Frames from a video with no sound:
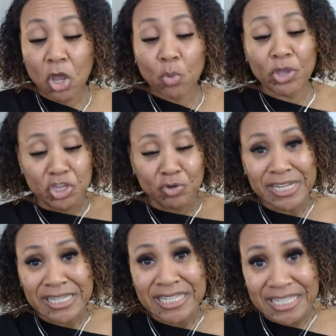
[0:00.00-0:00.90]
When you
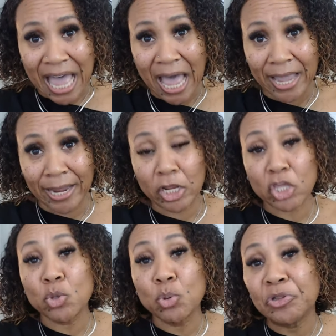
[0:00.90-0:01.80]
decide,
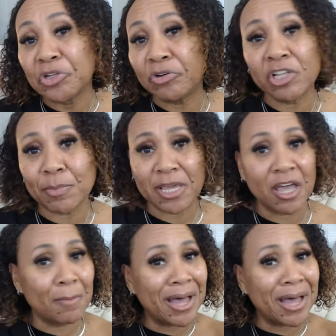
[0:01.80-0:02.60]
you literally become